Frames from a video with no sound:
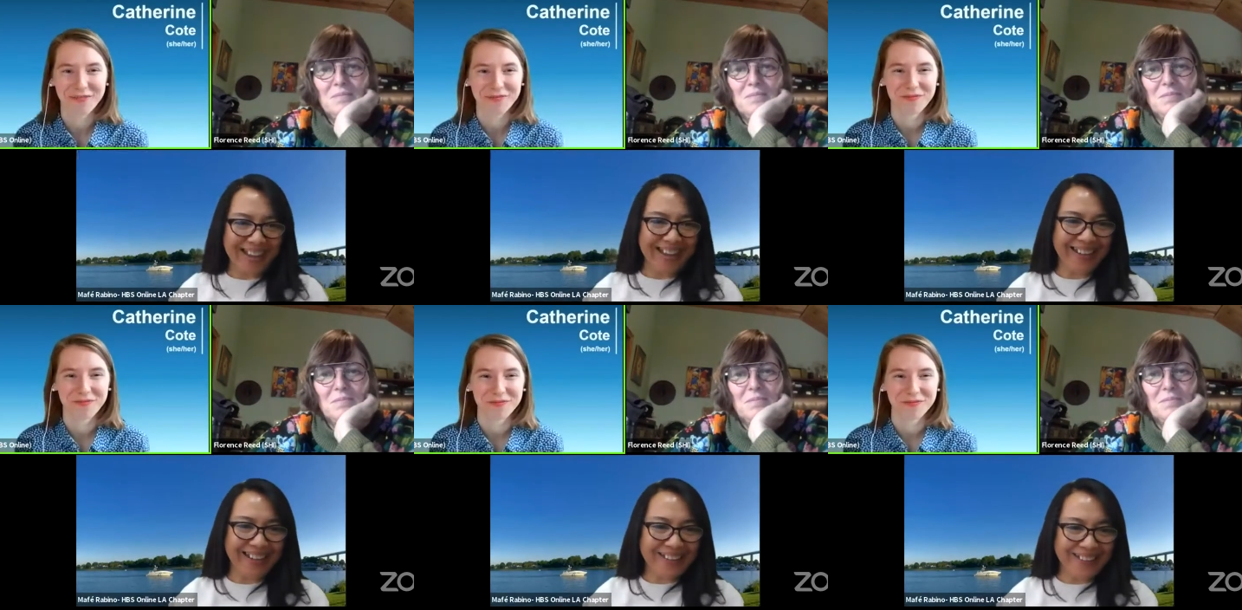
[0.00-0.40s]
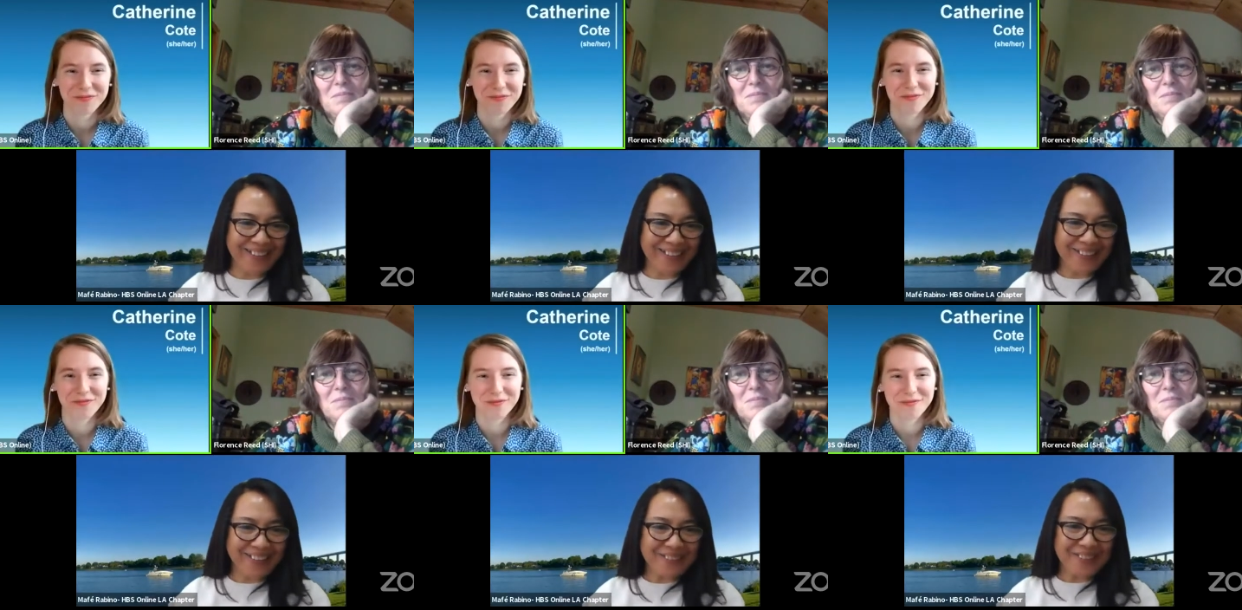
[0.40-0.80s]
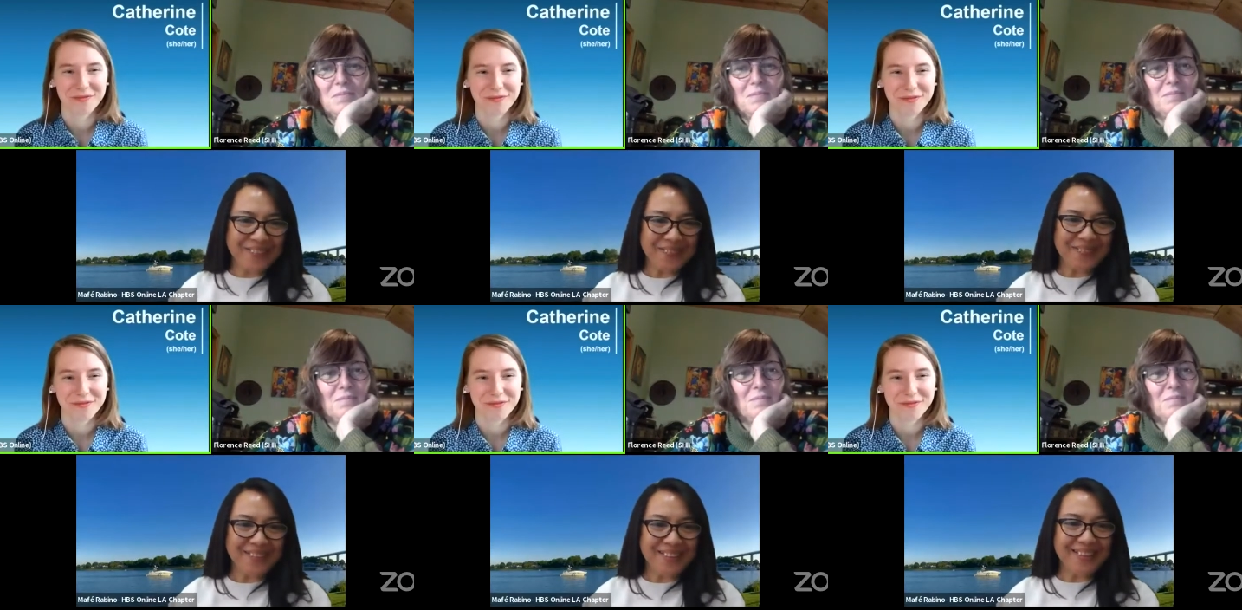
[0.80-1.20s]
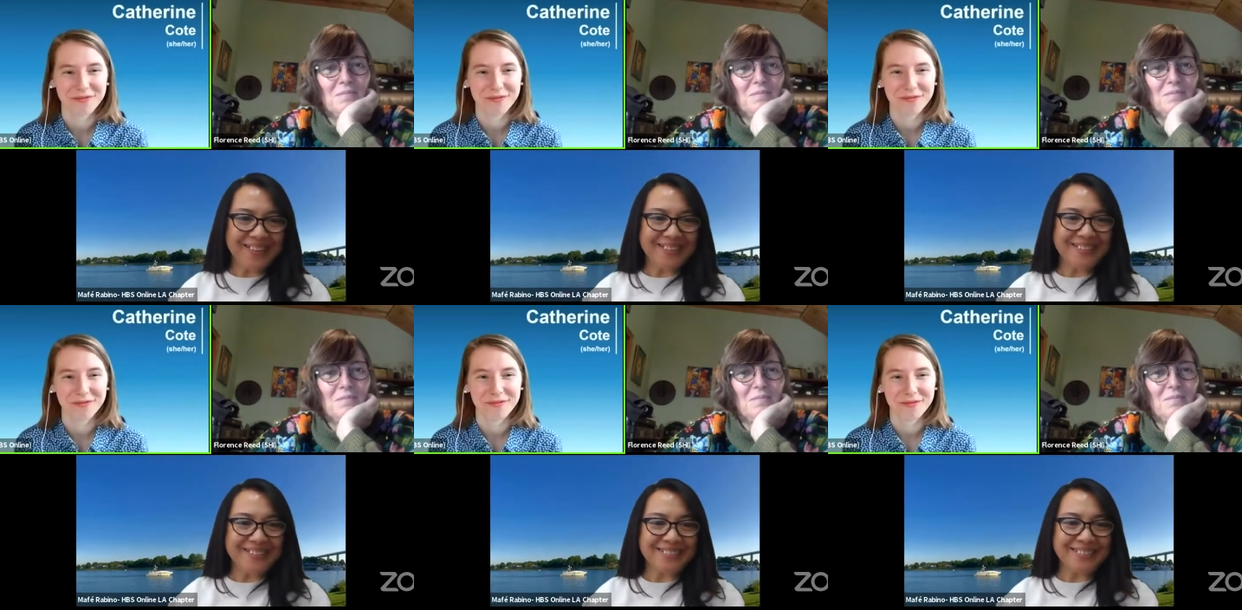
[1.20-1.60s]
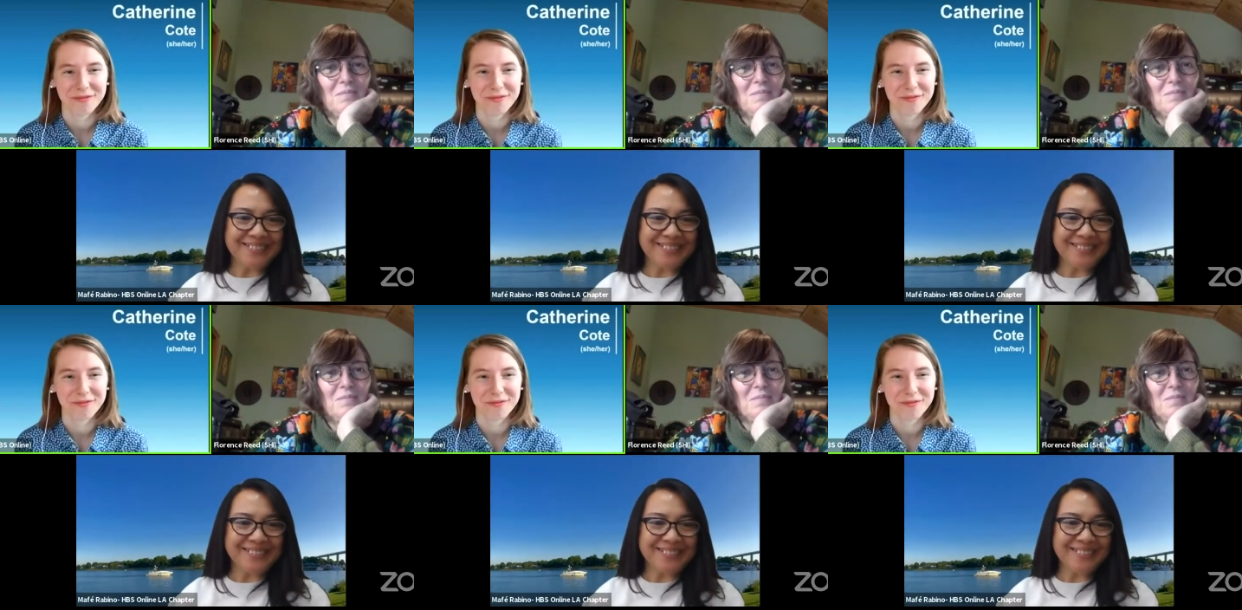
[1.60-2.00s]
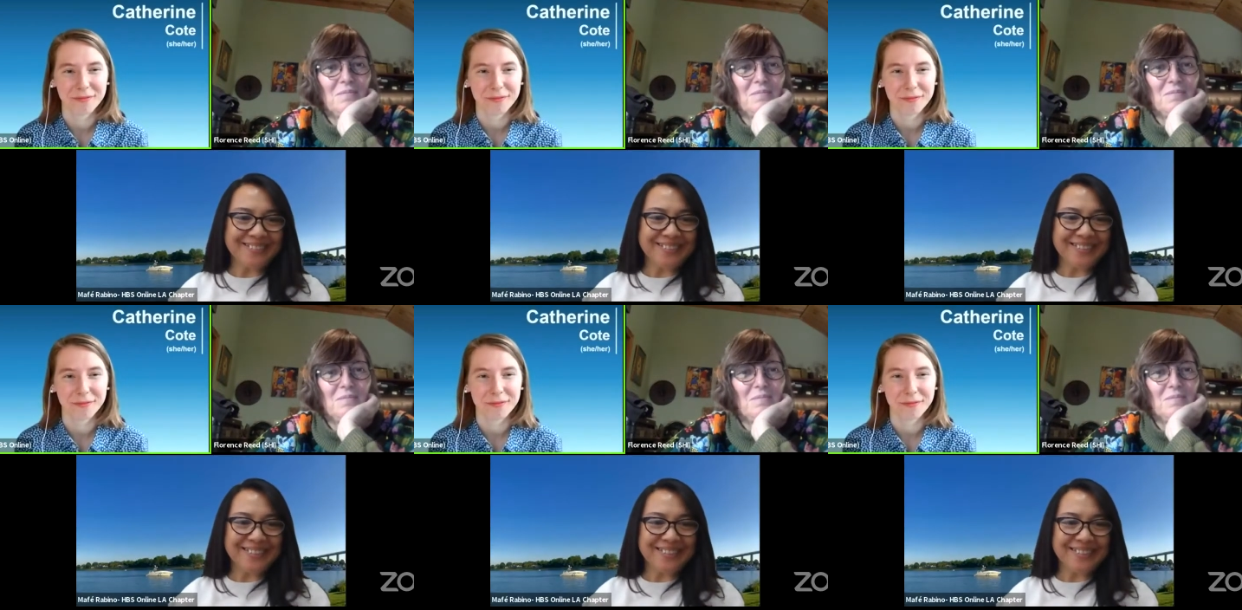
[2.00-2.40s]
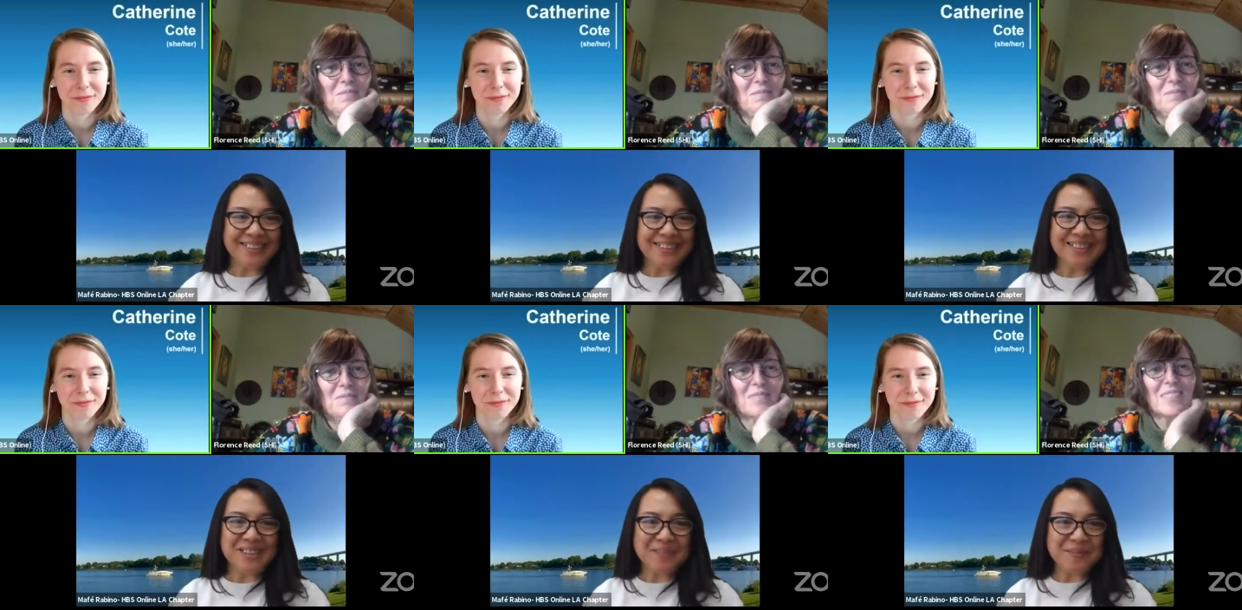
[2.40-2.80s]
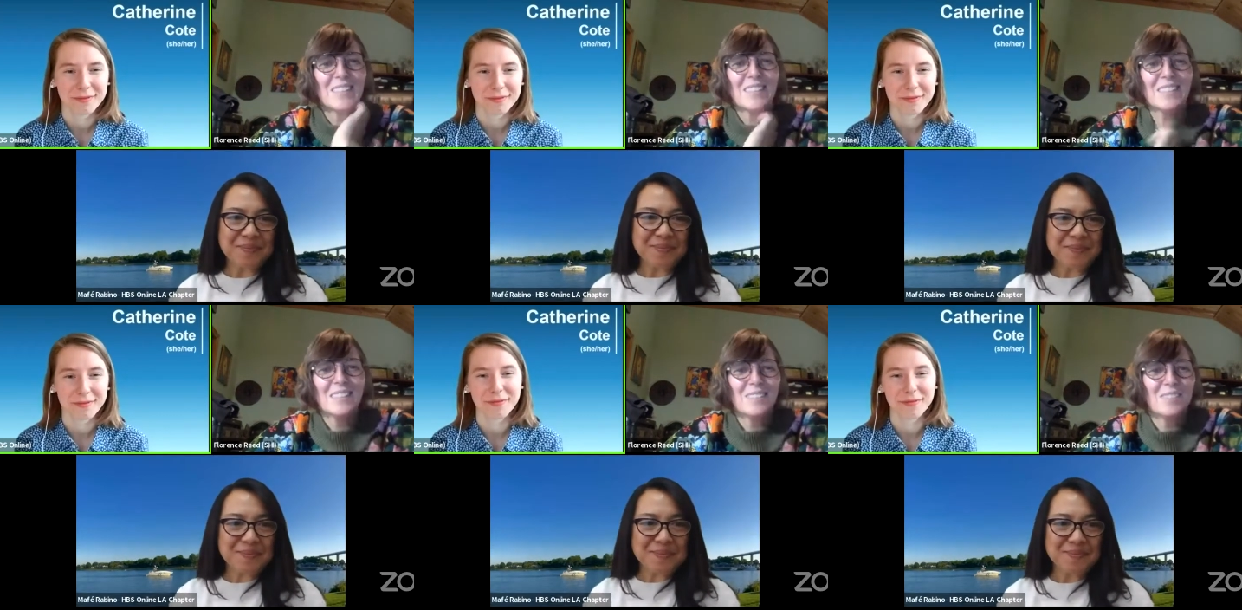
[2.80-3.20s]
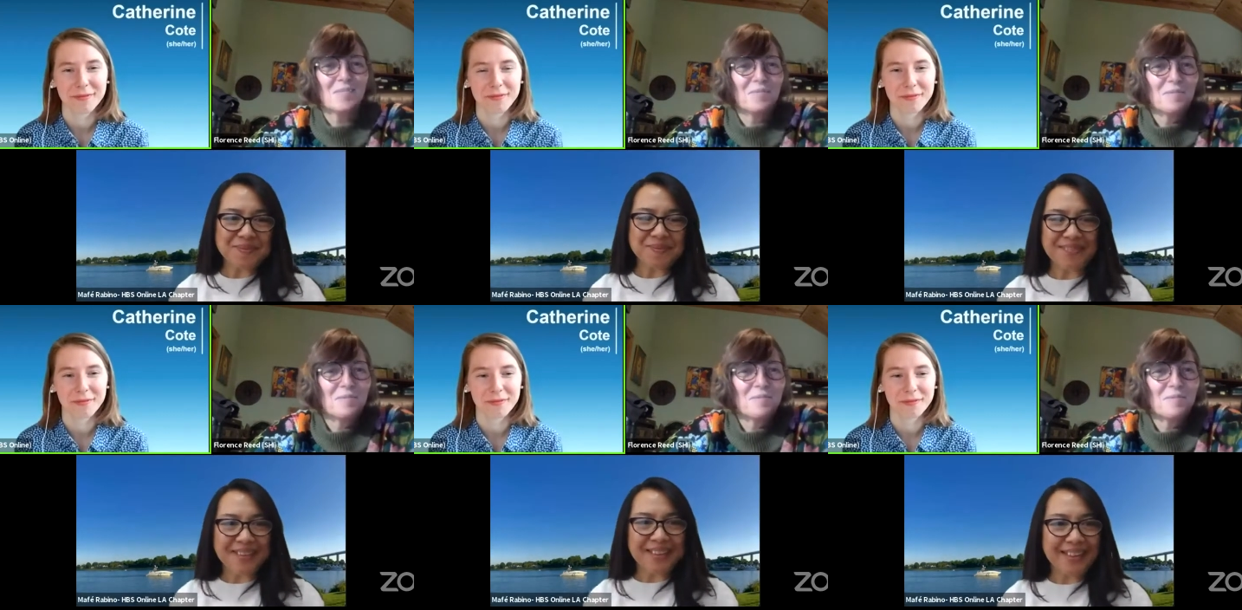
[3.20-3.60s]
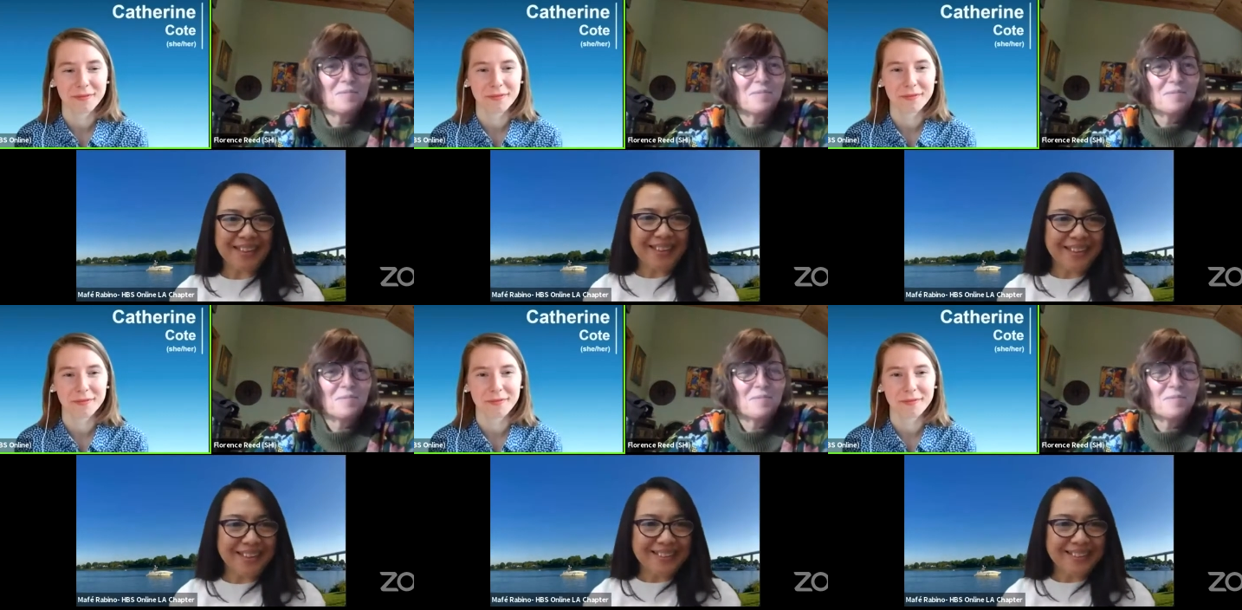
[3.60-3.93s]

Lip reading: No one is speaking in this clip.